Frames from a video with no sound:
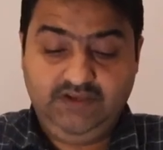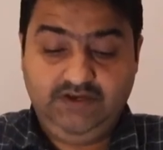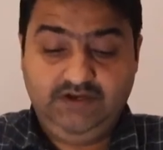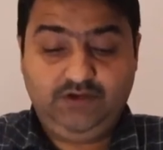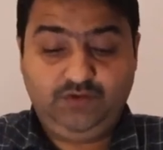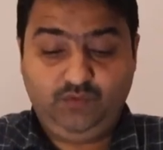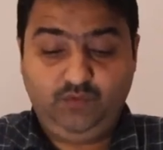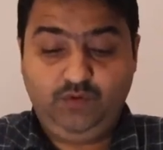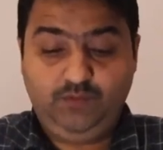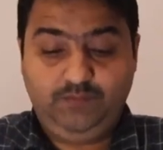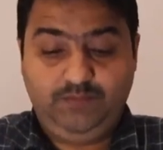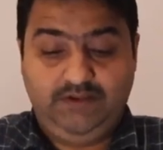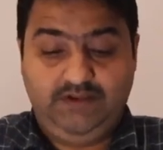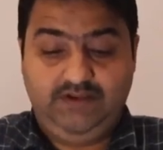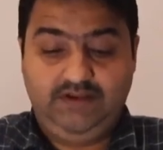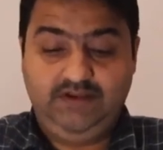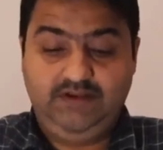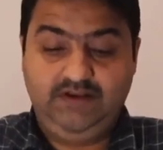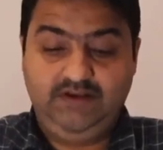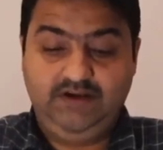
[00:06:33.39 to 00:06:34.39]
it could
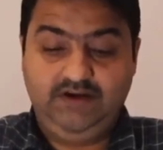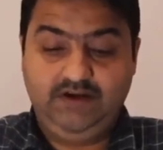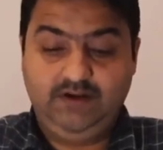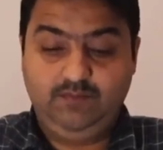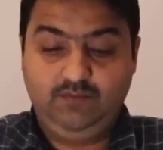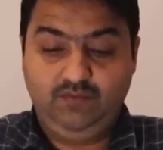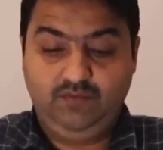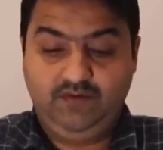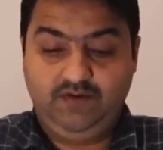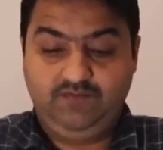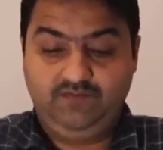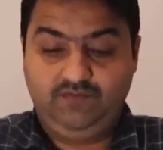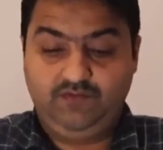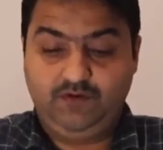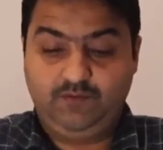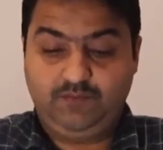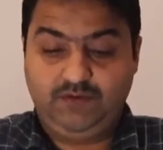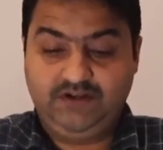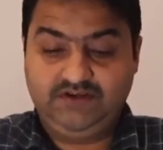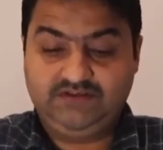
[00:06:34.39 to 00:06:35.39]
be in EWM
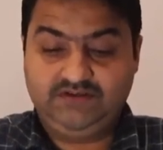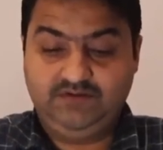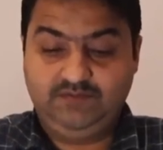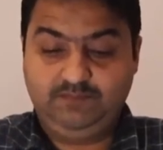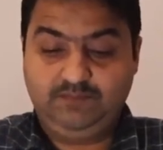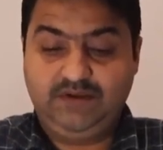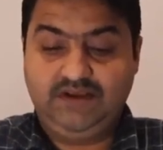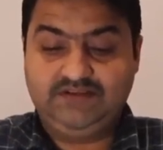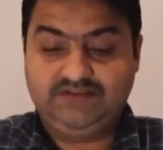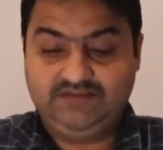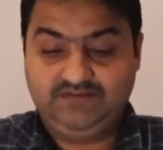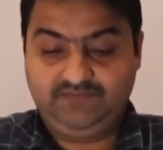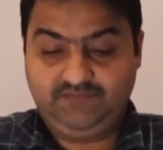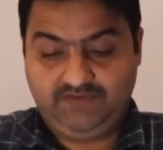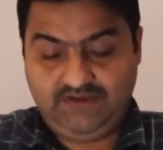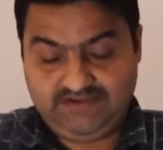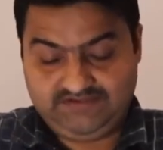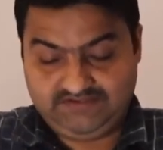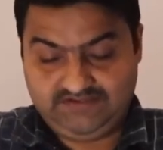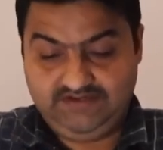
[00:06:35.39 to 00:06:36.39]
for production
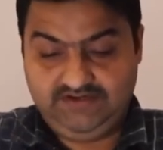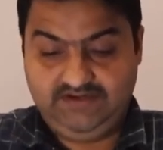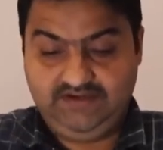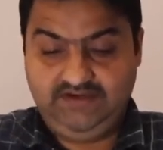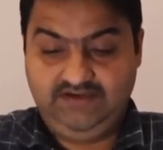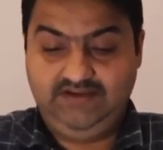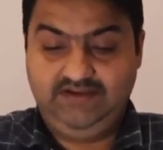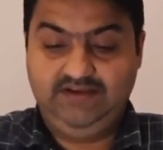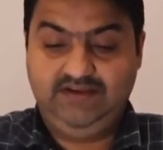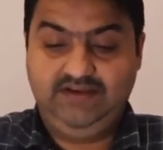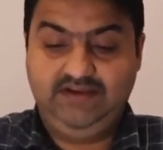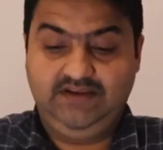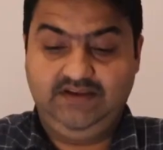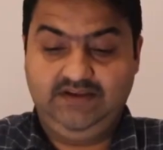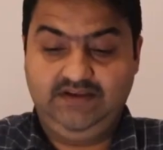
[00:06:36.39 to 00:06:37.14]
facility,